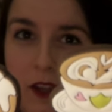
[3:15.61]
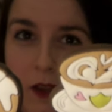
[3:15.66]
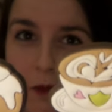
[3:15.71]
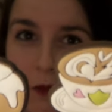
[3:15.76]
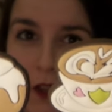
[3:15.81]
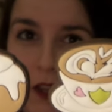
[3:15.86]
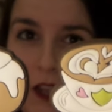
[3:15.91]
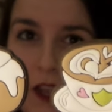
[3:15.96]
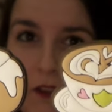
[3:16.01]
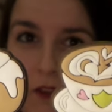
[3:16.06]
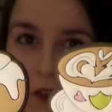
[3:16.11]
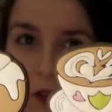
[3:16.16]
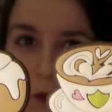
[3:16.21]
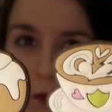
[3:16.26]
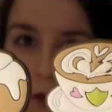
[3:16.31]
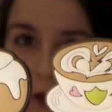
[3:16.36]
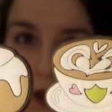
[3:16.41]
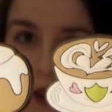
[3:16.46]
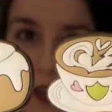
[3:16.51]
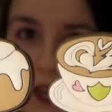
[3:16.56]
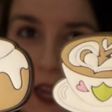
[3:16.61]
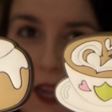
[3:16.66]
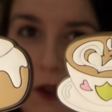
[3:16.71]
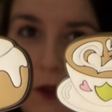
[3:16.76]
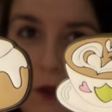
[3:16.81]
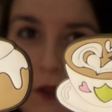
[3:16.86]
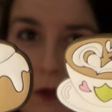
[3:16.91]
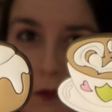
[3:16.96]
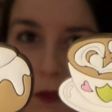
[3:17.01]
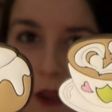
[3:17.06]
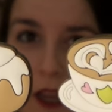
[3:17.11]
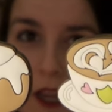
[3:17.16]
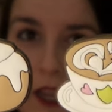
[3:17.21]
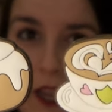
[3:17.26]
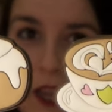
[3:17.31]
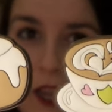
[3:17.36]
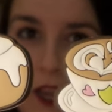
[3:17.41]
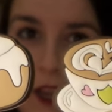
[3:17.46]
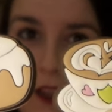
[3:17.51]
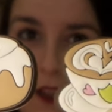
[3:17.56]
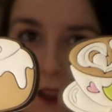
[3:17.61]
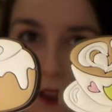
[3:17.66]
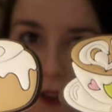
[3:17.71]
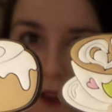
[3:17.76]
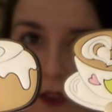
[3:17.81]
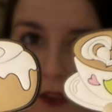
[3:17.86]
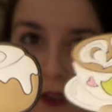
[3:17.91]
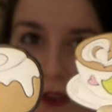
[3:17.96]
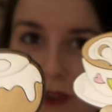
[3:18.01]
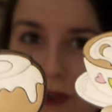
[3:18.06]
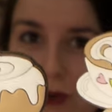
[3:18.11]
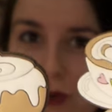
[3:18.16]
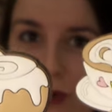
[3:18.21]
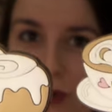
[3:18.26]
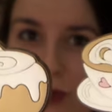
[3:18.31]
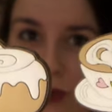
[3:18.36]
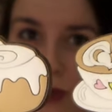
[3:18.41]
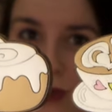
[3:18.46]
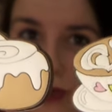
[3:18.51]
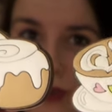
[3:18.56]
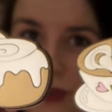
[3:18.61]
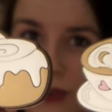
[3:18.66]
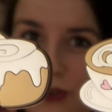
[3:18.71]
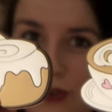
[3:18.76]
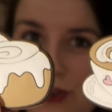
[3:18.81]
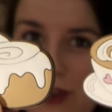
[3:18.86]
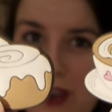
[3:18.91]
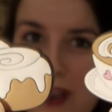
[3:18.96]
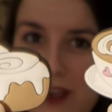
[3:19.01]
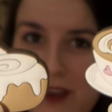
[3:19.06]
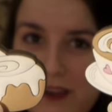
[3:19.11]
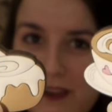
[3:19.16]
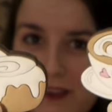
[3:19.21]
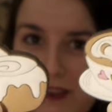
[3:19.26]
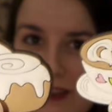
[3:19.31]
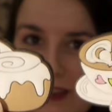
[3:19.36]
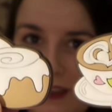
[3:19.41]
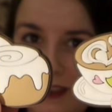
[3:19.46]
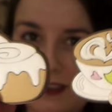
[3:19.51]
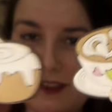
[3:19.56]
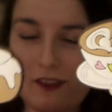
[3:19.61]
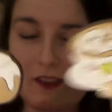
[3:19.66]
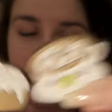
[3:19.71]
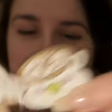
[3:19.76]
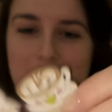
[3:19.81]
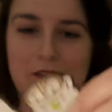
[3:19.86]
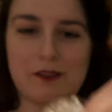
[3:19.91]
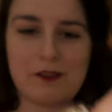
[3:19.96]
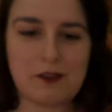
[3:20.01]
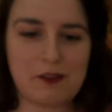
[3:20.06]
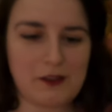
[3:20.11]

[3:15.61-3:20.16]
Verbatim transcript: I'm gonna have to break out my good old Crocs because,